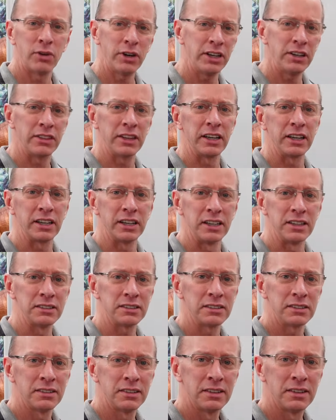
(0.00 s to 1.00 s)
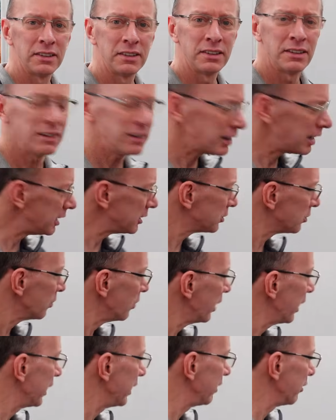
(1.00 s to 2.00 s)
what do you think it is? That's
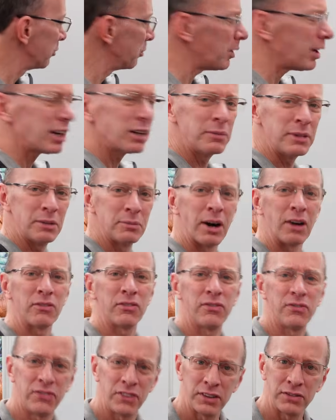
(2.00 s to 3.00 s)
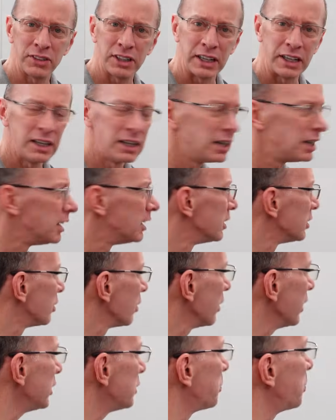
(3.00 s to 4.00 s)
right. It would probably be about 50. So
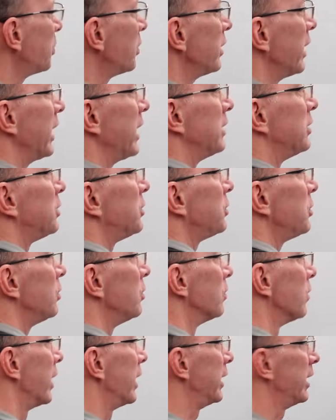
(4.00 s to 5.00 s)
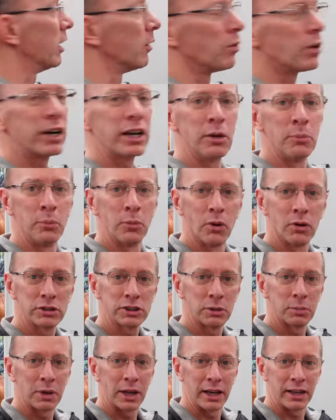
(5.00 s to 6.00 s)
let's put a 2 right here. We're going to
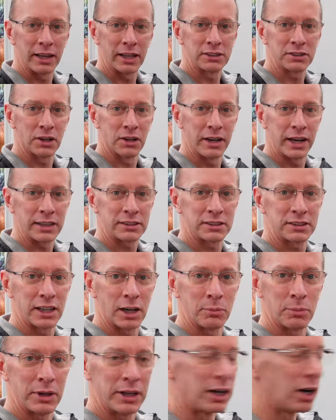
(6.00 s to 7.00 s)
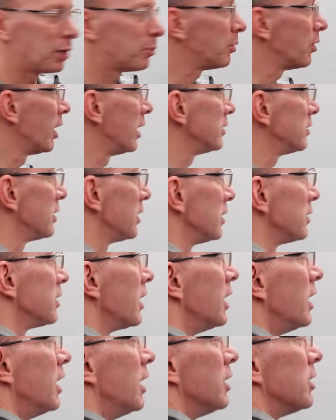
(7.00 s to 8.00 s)
multiply. That's our next step in our process.
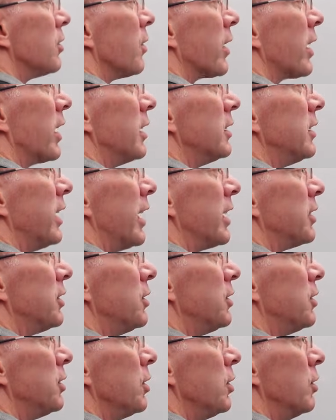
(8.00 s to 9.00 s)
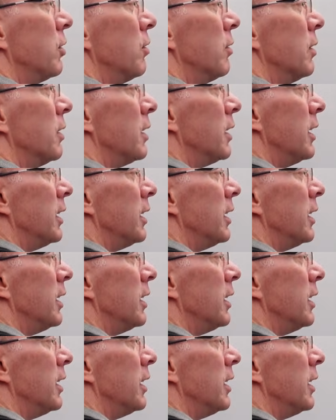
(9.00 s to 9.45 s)
So we're going to take 2